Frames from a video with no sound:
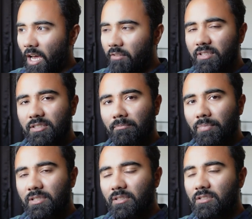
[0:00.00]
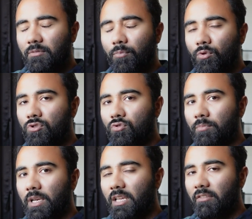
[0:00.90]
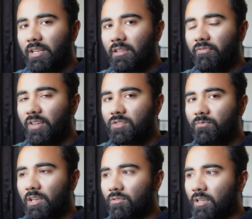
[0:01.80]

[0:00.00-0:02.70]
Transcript: Are we simply supposed to believe at the face value